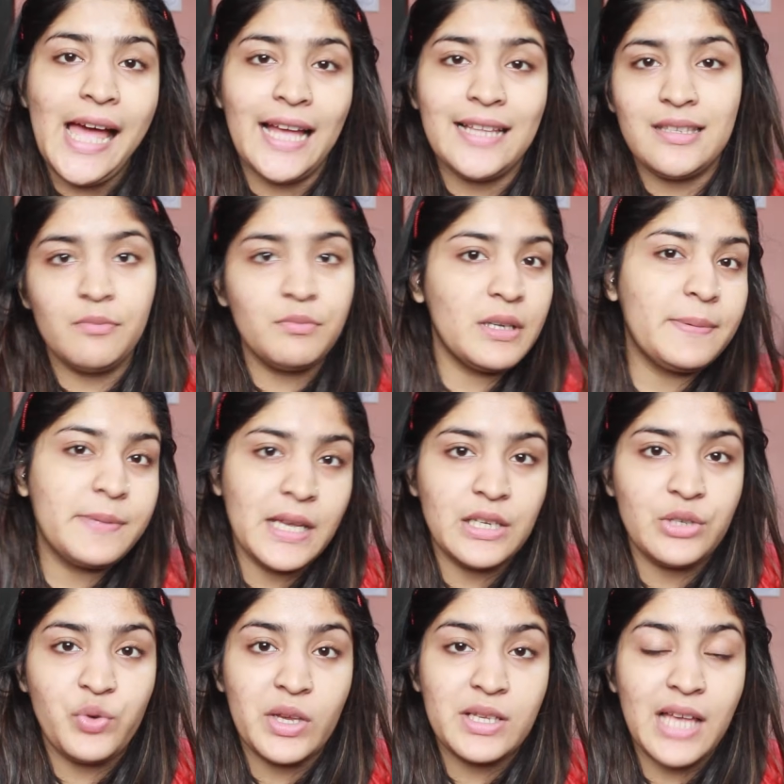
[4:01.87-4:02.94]
and some tips
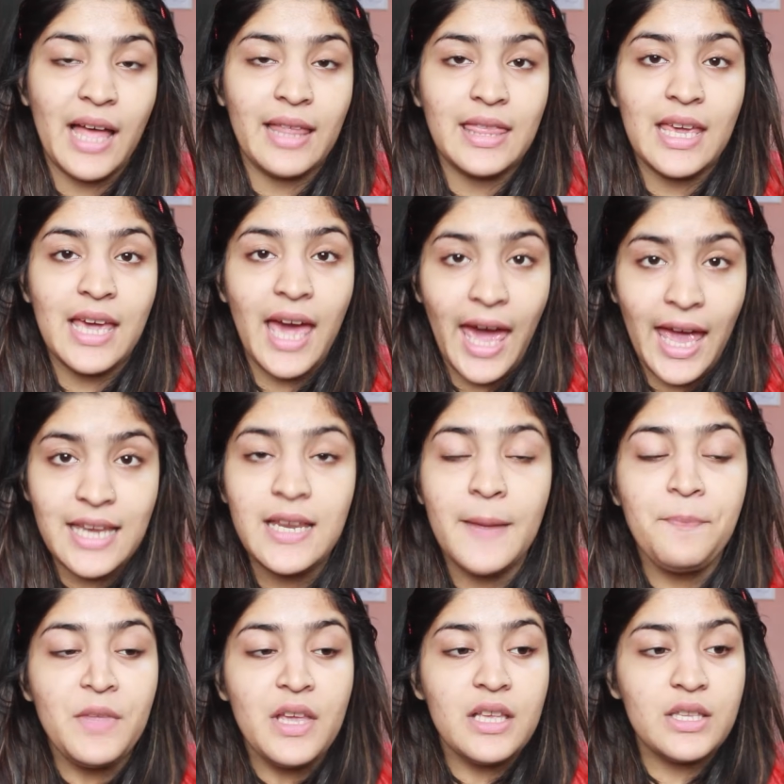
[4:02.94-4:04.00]
and tricks at the end.